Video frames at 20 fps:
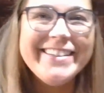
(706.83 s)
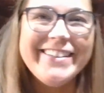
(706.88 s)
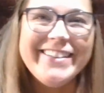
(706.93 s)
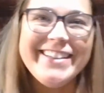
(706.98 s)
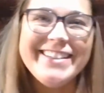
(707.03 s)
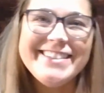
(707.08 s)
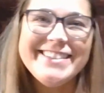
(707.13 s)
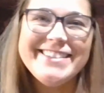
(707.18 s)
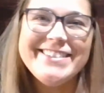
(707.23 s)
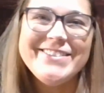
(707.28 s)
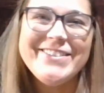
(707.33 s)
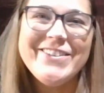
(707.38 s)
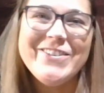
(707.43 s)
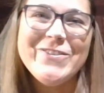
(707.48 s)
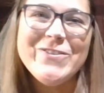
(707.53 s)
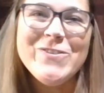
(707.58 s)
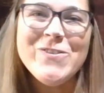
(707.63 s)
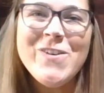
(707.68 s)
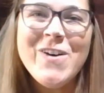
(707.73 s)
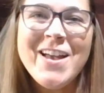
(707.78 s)
Let's do it
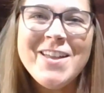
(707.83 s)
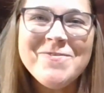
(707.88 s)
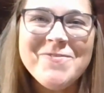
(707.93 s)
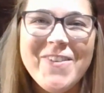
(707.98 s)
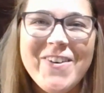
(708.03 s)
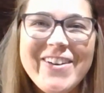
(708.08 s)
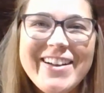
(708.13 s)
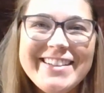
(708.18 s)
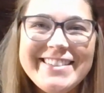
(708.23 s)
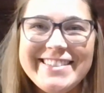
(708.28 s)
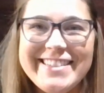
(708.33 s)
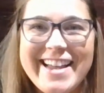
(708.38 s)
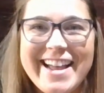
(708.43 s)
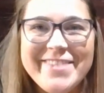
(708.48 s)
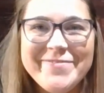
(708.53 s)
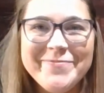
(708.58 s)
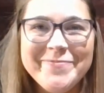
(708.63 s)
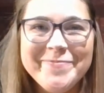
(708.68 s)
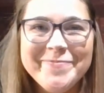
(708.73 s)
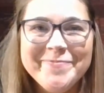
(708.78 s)
one more
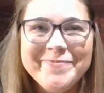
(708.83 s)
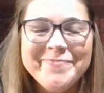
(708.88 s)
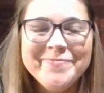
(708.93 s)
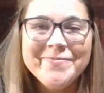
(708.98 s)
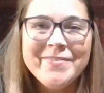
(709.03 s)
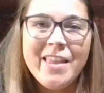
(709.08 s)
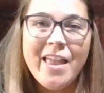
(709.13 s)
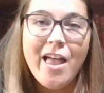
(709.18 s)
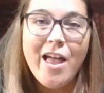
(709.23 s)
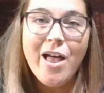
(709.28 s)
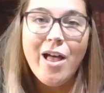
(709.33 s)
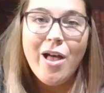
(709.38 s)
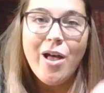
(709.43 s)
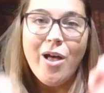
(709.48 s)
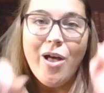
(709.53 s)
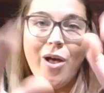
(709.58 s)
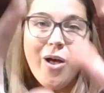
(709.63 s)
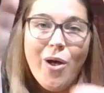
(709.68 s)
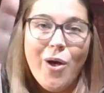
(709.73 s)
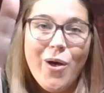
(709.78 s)

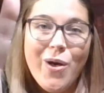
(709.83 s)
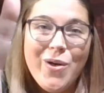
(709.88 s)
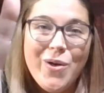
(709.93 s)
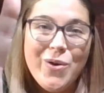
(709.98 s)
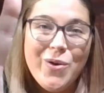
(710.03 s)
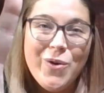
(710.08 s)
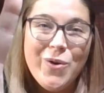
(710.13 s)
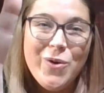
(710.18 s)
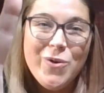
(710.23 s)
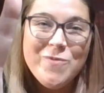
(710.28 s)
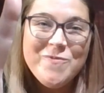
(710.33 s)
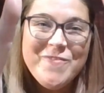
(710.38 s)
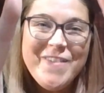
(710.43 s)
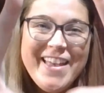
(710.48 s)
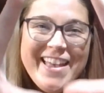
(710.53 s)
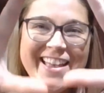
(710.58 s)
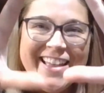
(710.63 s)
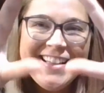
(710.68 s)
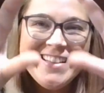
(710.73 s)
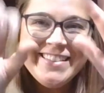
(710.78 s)
time.
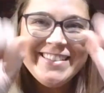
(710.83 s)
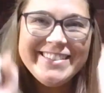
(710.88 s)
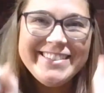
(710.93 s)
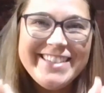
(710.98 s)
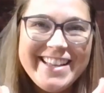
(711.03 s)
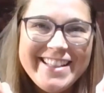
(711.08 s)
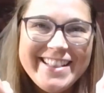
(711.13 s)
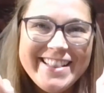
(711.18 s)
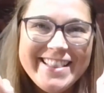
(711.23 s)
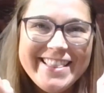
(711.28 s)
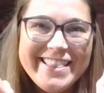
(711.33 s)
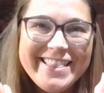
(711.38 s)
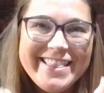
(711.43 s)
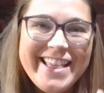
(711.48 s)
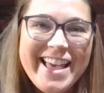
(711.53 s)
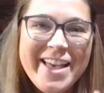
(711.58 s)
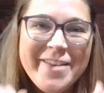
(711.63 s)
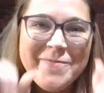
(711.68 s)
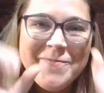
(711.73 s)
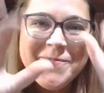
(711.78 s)
Open, shut
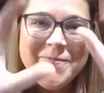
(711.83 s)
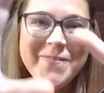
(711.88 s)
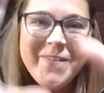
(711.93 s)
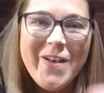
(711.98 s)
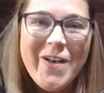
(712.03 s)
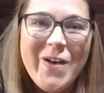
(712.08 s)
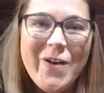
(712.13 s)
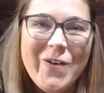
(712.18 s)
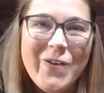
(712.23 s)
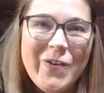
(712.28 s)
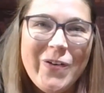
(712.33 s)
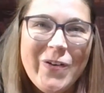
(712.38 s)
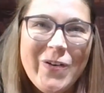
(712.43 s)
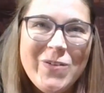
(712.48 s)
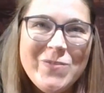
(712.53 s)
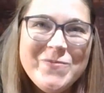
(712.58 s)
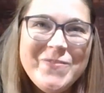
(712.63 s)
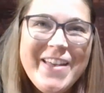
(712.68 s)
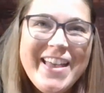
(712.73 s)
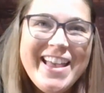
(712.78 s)
them,
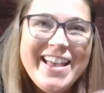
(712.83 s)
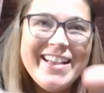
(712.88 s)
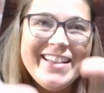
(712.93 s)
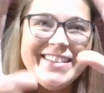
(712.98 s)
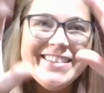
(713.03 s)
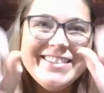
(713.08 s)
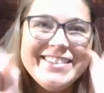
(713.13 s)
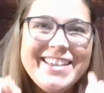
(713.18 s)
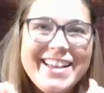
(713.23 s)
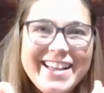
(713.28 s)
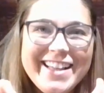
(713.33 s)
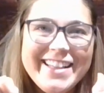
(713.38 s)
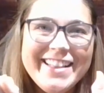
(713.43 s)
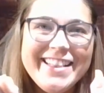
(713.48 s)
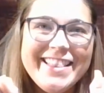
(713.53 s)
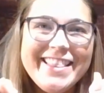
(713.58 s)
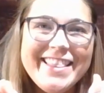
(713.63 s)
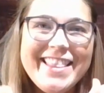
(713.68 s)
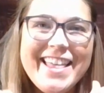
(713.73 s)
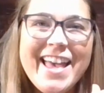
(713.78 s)
open, shut
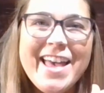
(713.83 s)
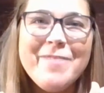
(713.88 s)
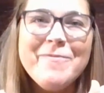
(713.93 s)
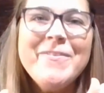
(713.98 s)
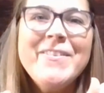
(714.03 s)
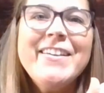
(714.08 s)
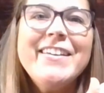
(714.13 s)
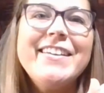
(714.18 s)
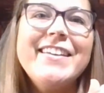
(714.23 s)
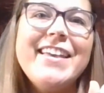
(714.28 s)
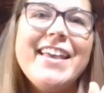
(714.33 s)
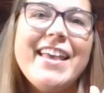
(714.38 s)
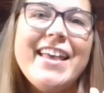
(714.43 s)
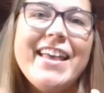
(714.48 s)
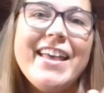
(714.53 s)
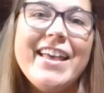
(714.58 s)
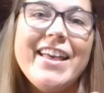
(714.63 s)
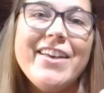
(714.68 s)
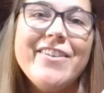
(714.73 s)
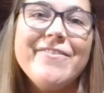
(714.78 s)
them.
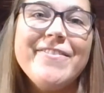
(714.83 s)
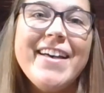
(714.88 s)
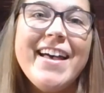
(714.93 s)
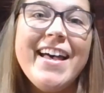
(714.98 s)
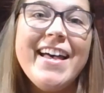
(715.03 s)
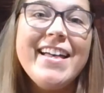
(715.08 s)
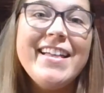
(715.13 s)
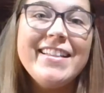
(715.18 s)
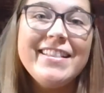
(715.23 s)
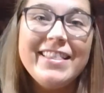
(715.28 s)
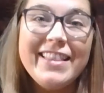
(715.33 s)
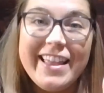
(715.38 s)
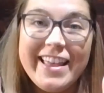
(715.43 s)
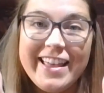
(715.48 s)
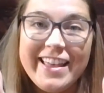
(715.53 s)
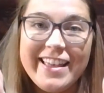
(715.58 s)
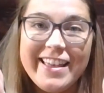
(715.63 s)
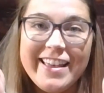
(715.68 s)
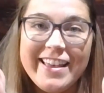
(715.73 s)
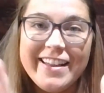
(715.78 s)
Give a
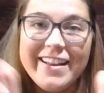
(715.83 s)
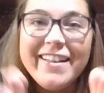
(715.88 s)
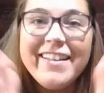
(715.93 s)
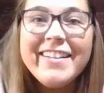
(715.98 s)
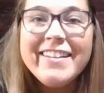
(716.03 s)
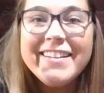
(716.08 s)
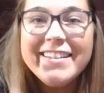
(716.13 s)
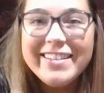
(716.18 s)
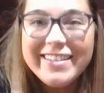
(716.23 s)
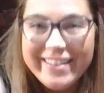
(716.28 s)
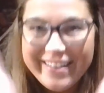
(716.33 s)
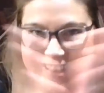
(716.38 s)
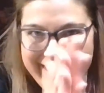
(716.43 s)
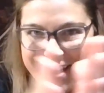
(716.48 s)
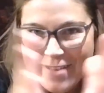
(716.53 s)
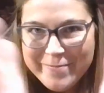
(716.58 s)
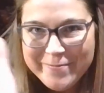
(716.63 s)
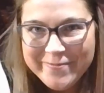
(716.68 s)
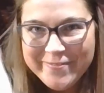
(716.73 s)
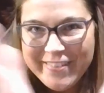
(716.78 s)
little
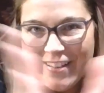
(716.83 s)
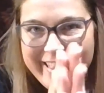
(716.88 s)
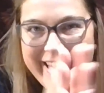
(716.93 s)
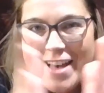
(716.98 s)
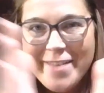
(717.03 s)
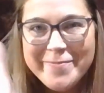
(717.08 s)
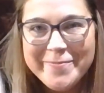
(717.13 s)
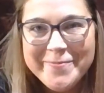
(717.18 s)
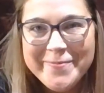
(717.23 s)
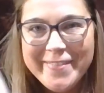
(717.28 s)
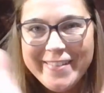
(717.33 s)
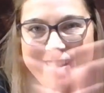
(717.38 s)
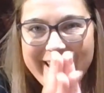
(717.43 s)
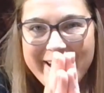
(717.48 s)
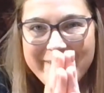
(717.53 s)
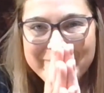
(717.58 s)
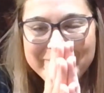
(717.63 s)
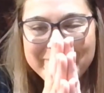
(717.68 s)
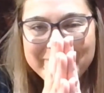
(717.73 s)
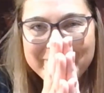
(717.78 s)
clap, clap,
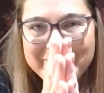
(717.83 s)
clap.